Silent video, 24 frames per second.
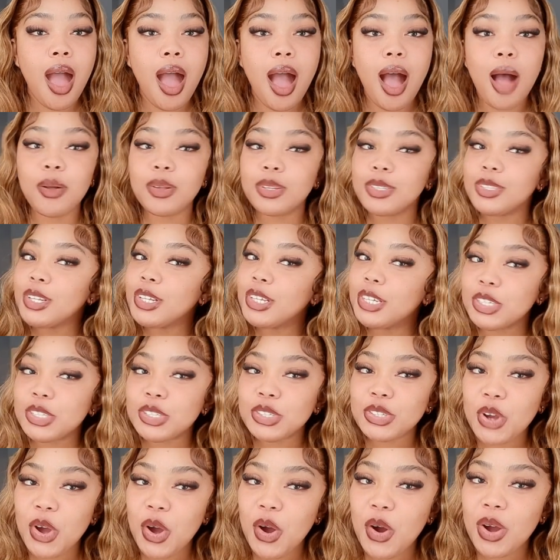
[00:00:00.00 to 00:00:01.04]
I was still in
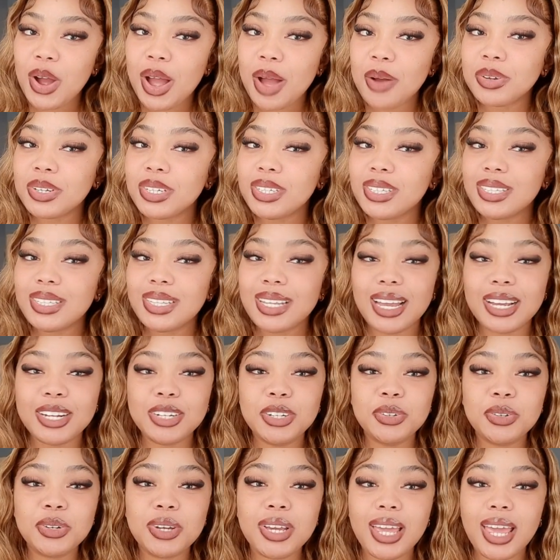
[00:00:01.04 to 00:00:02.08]
shock. I was just like
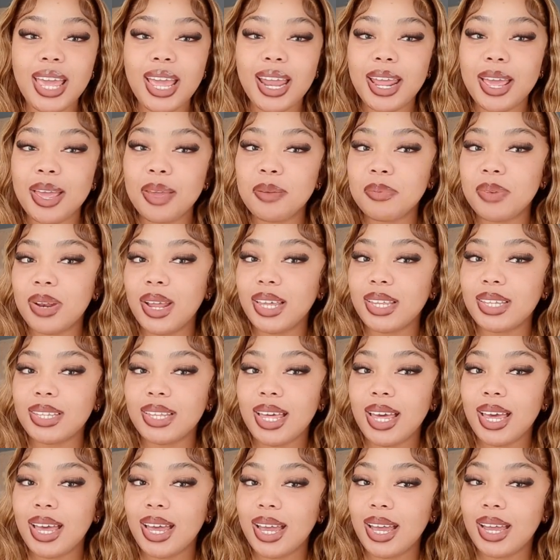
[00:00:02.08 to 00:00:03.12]
looking at him like
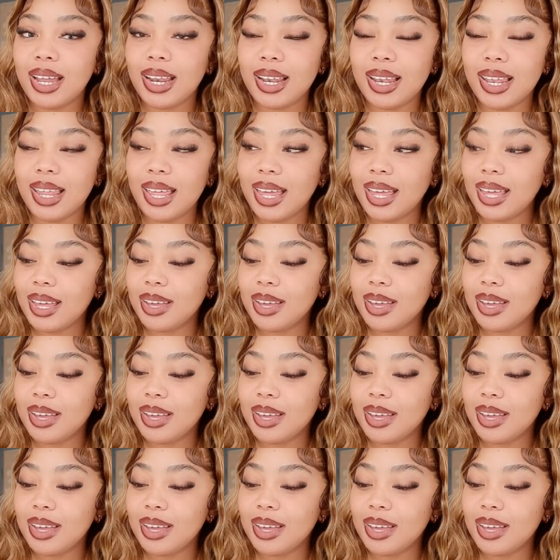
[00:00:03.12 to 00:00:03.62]
that.